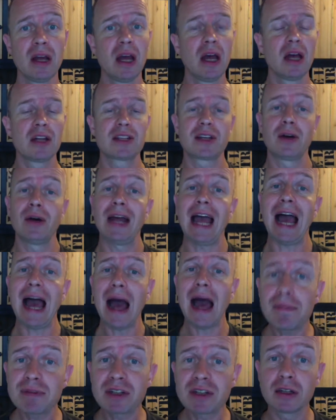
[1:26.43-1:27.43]
So I
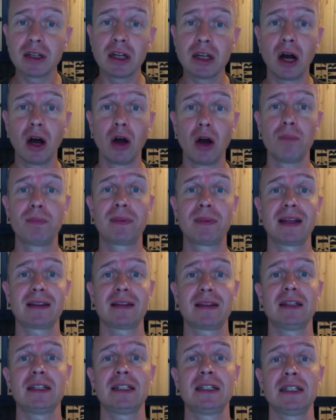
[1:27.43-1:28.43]
absolutely hope that
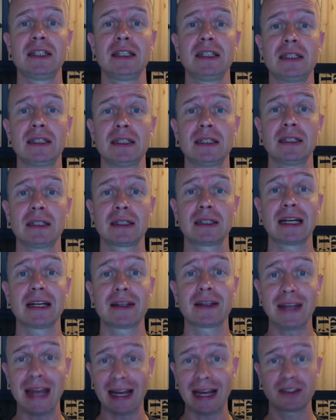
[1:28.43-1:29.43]
I can
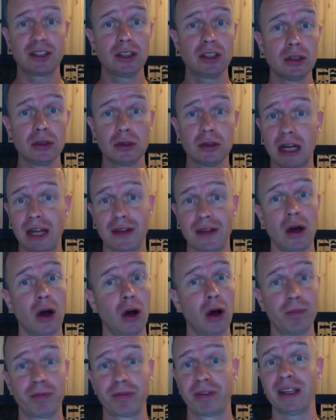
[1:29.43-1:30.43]
connect you and
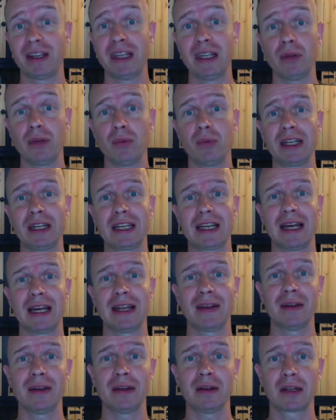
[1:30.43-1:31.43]
hopefully we
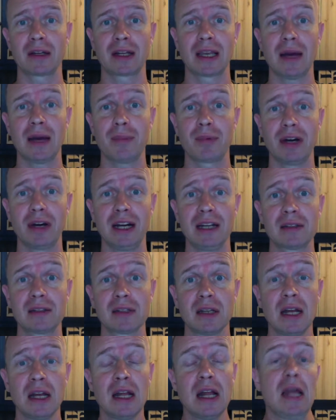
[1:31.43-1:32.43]
can collaborate.
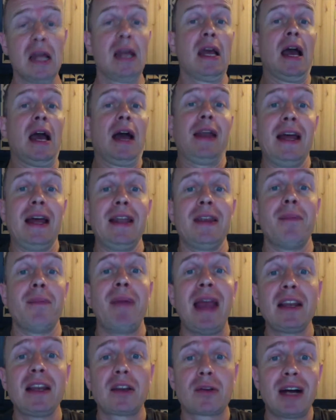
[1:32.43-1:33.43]
And then the
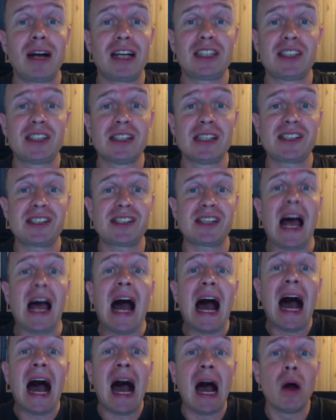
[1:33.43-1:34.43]
main question is,
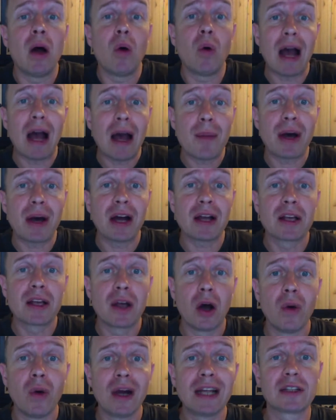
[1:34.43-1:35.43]
how am I
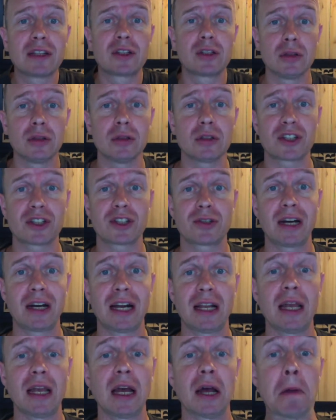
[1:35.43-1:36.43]
going to
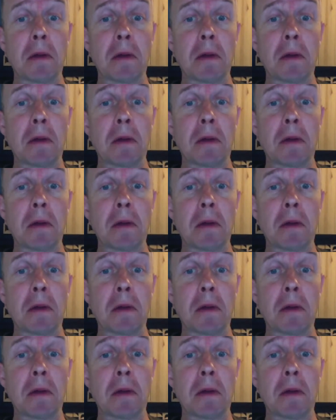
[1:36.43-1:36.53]
Australia?